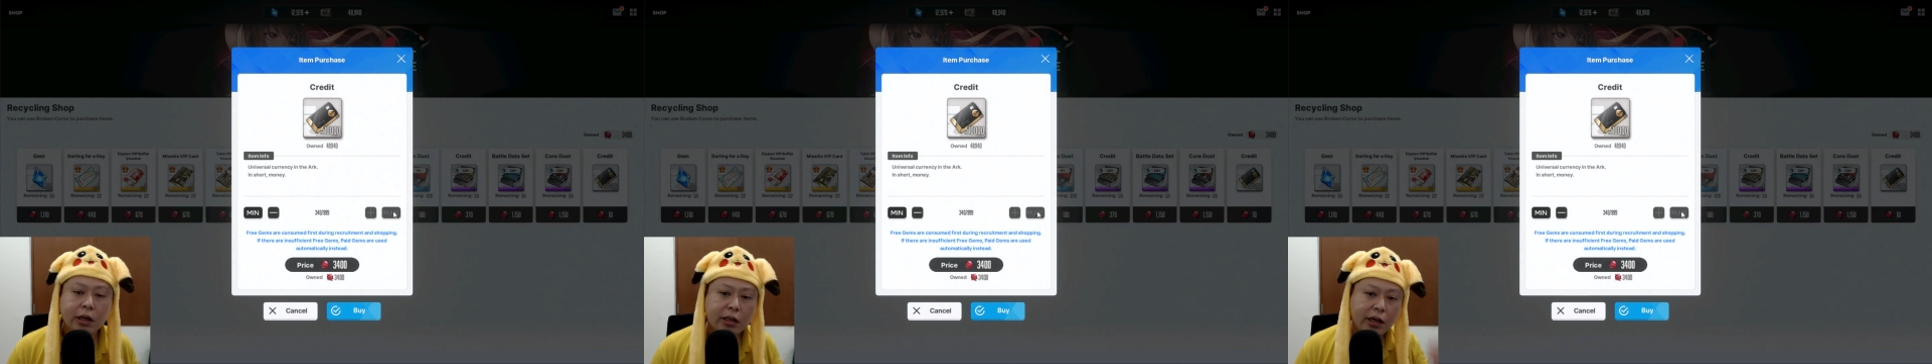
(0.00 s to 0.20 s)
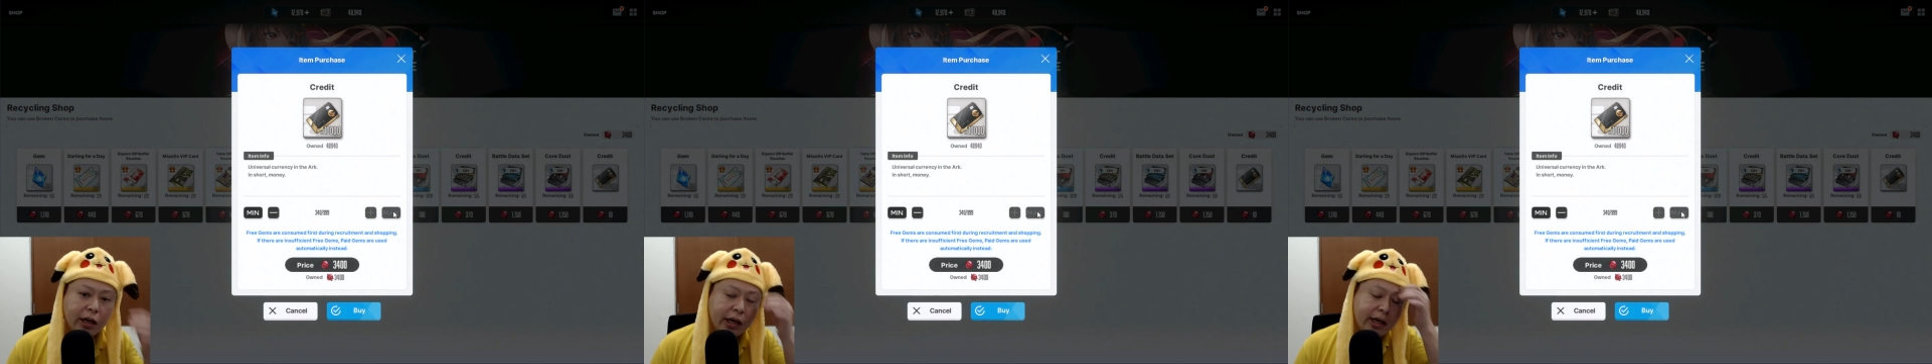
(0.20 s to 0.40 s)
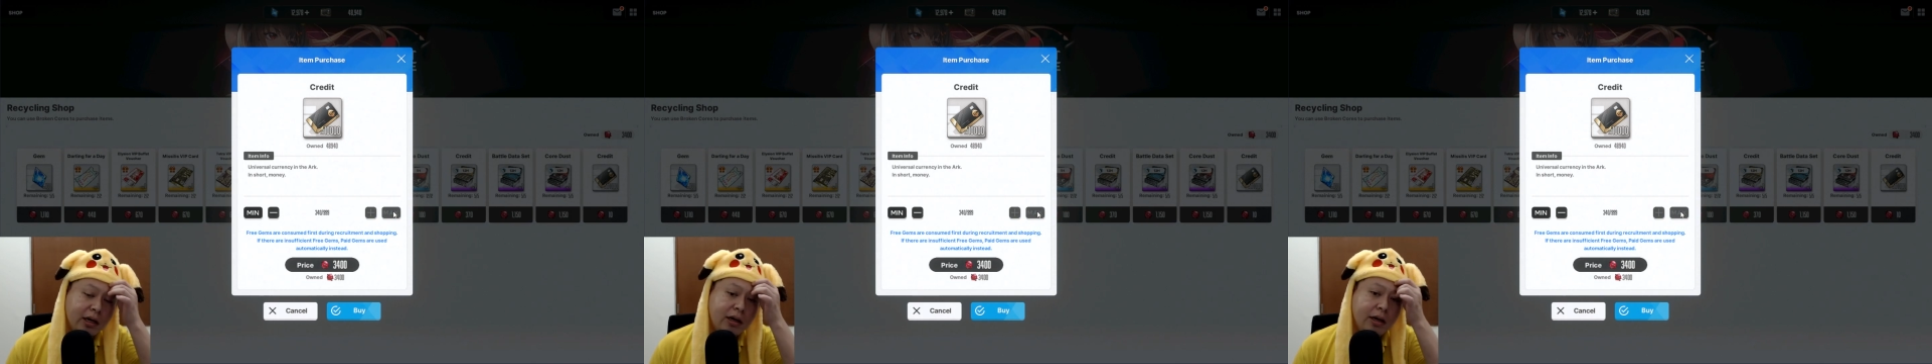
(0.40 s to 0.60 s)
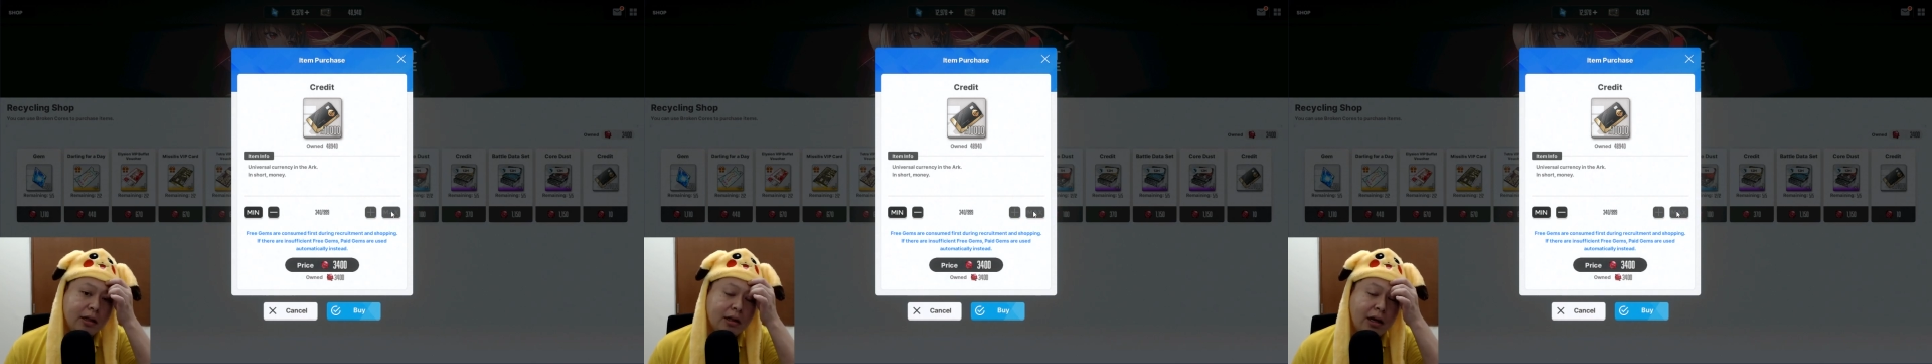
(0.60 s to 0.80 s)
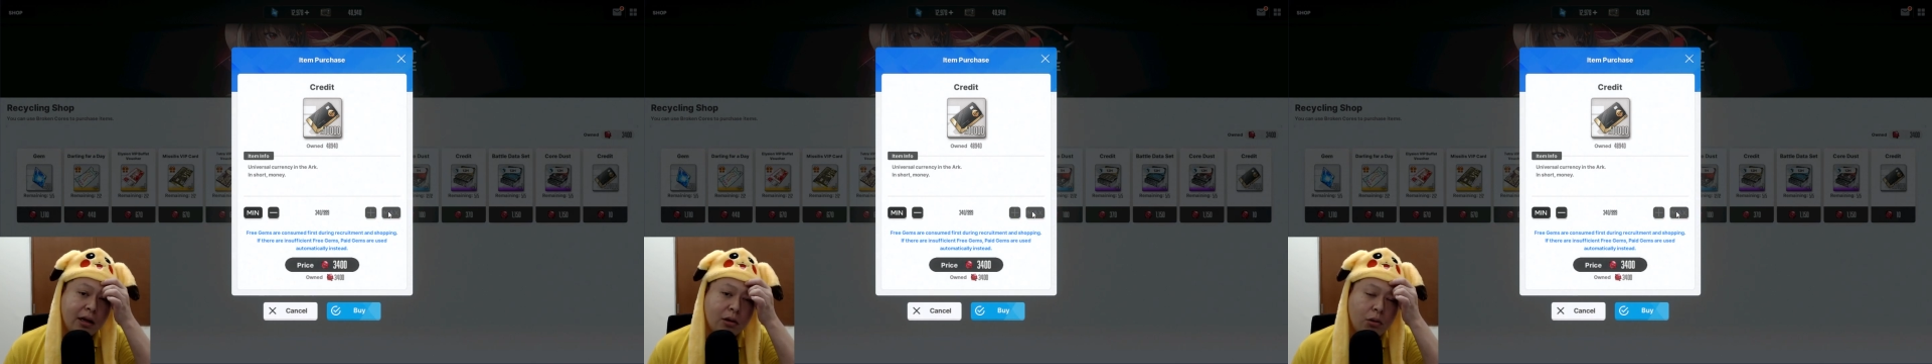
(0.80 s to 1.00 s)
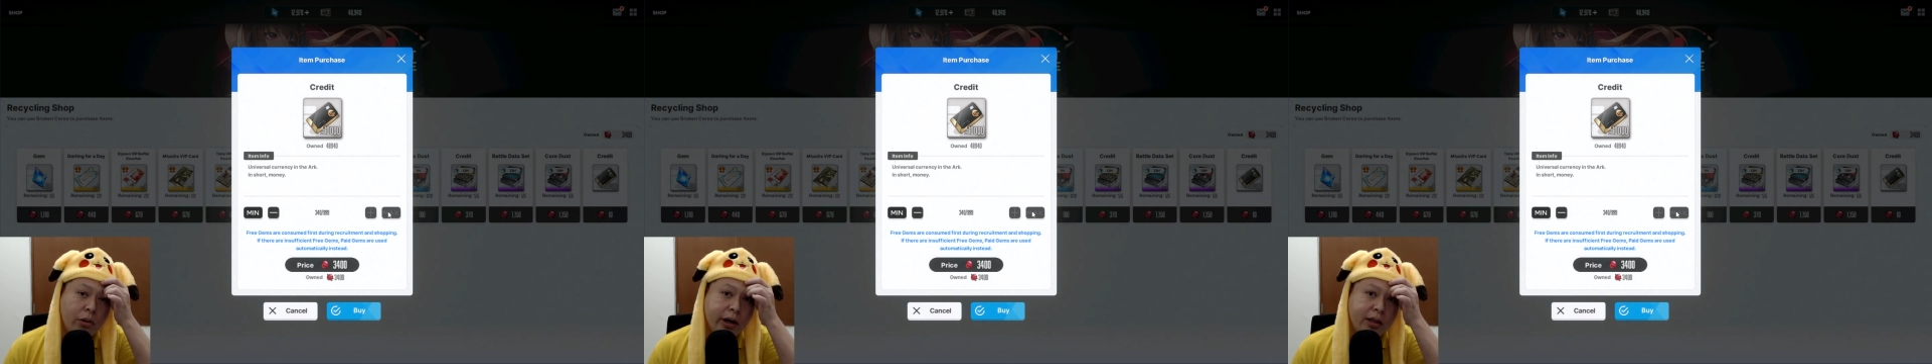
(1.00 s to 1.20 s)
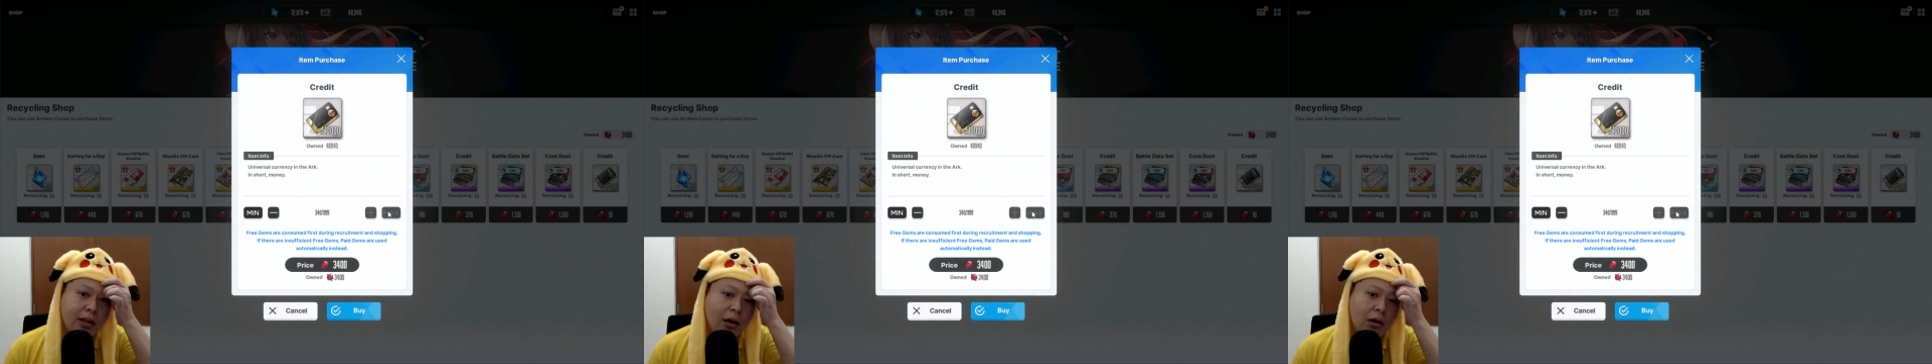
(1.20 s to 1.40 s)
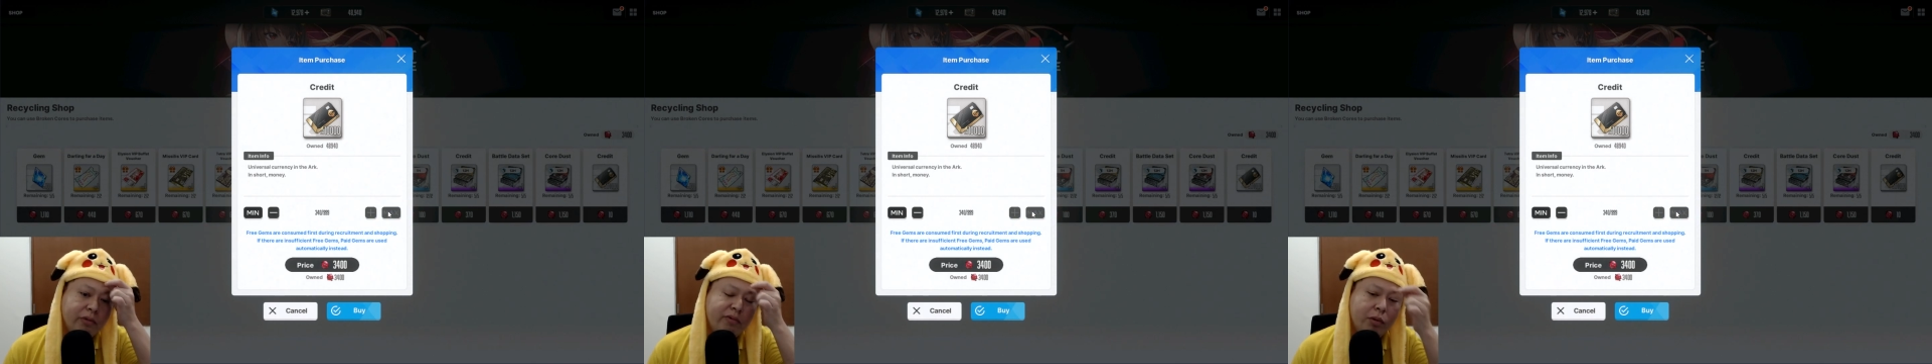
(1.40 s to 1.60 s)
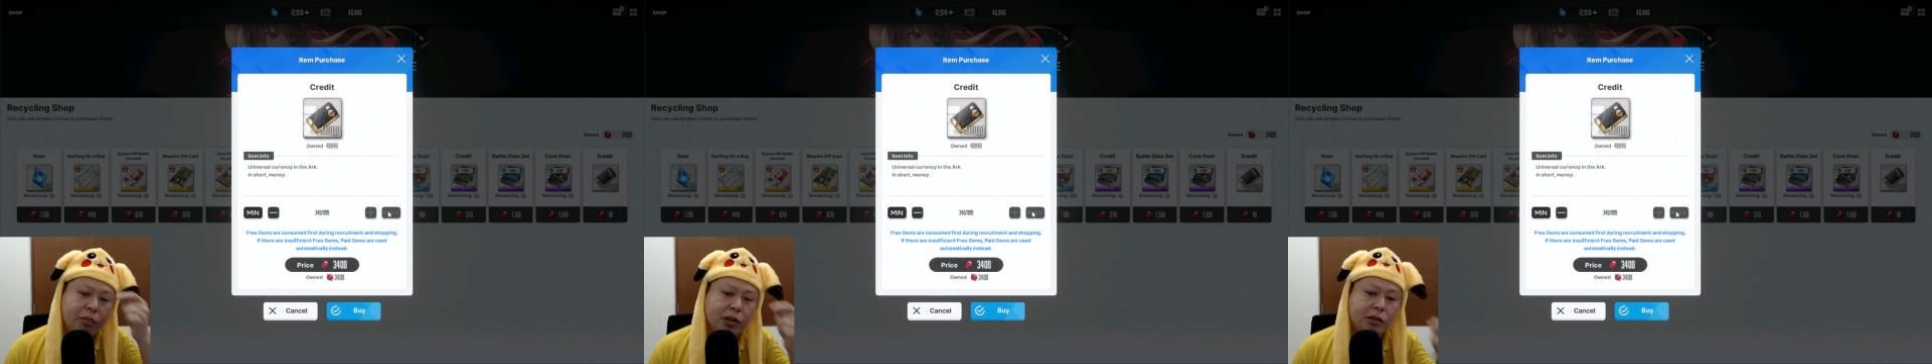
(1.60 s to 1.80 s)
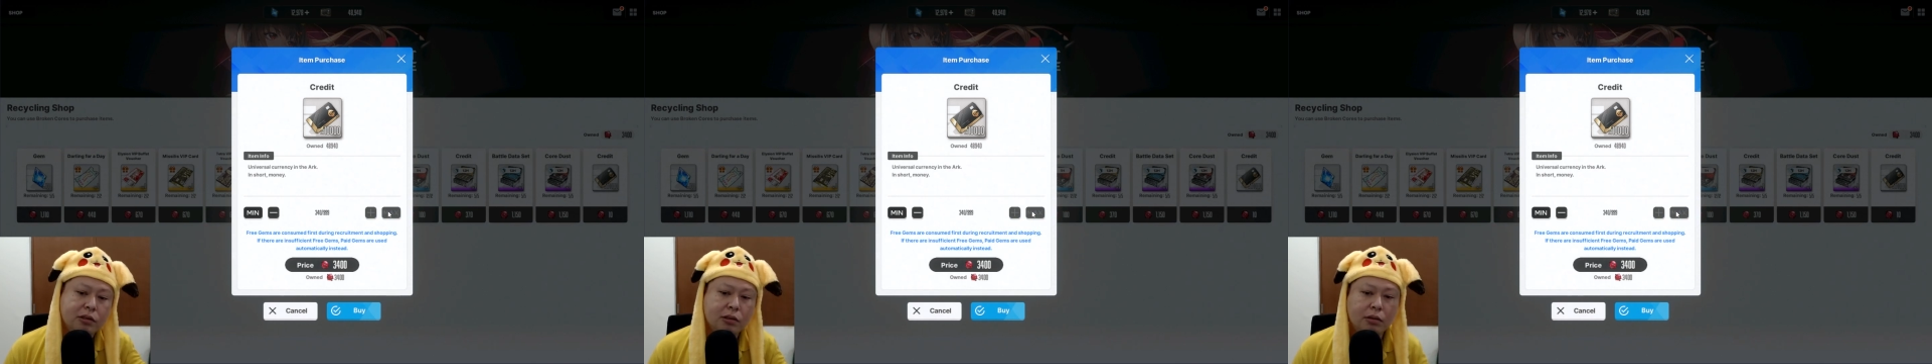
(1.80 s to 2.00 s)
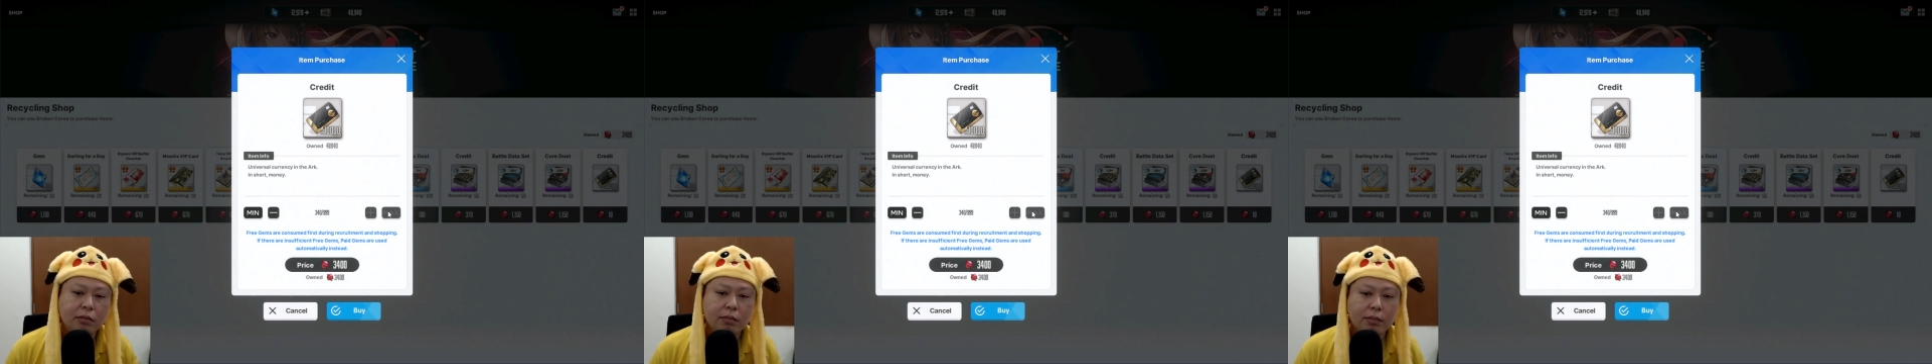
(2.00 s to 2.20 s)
I think I can get like quite a lot from this.